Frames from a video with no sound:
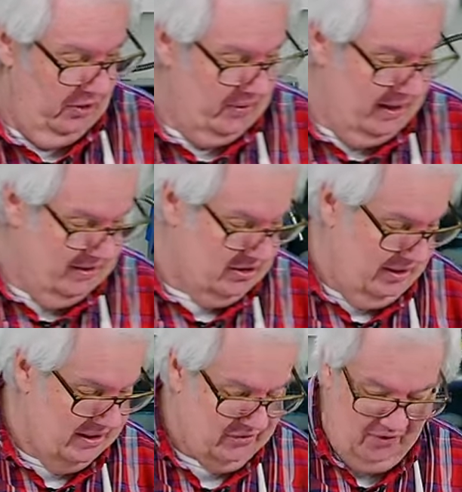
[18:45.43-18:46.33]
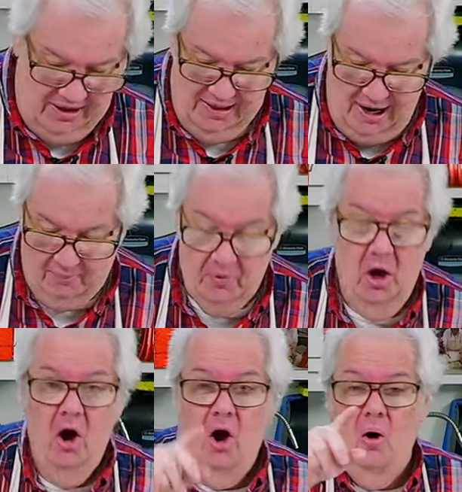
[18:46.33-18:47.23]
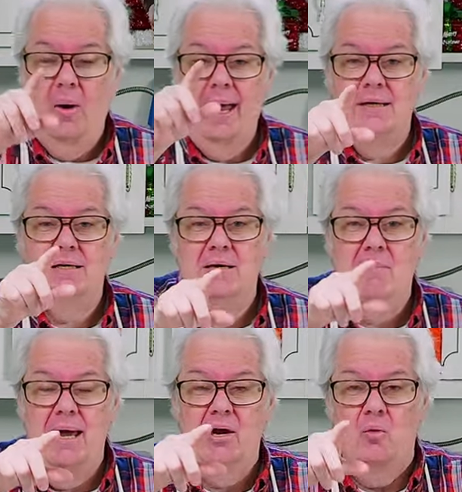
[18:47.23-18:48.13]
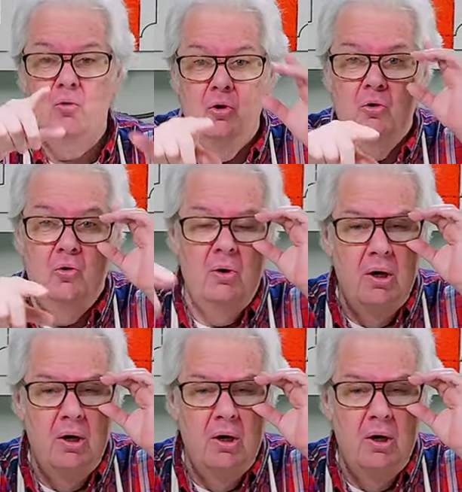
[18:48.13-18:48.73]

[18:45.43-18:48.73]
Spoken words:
Okay, so let's find out. Oh, I did make a gravy